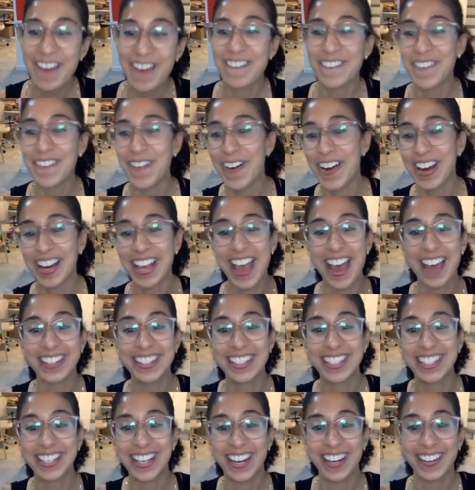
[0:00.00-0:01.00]
four counts
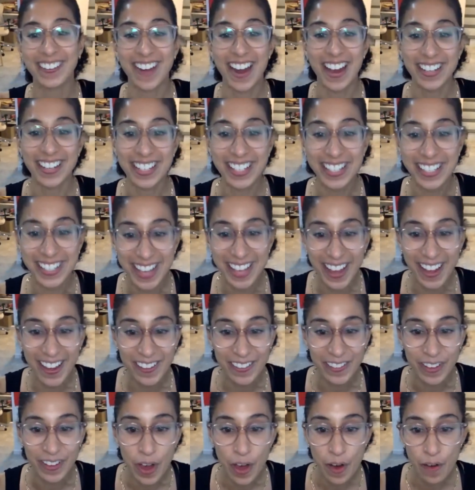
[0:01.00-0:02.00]
to get around yourself,
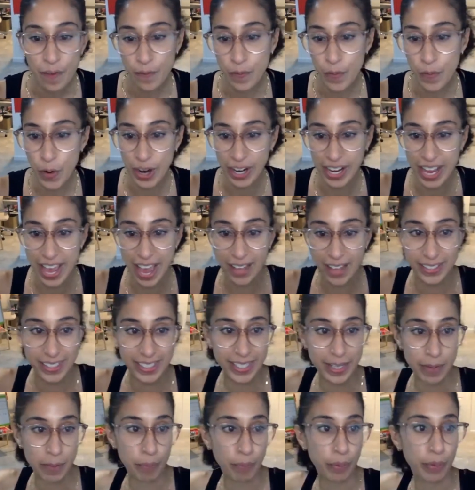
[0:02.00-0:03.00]
four counts
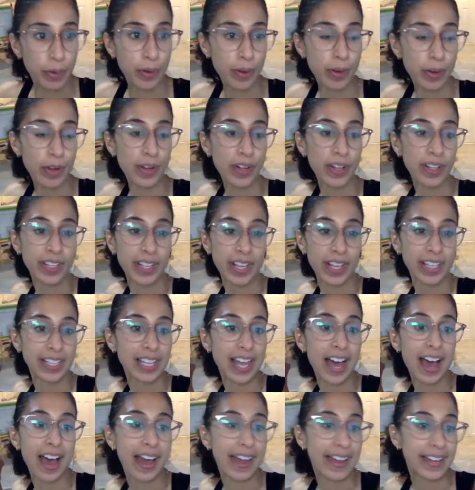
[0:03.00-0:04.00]
to pull a
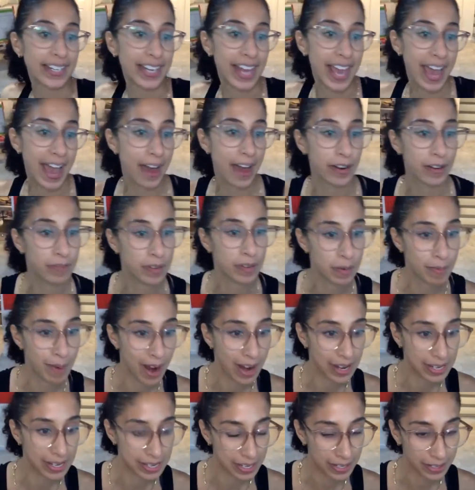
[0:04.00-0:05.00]
line out of your
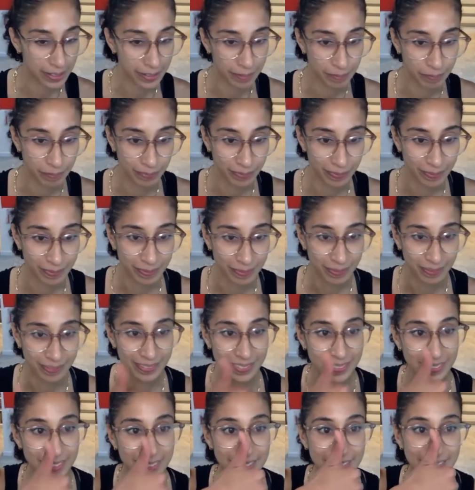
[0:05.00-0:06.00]
body.
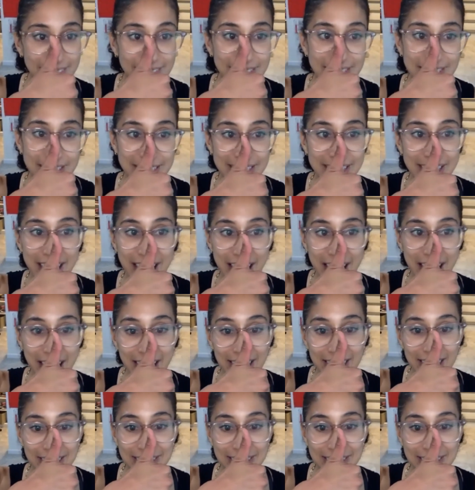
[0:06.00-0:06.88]
Yeah.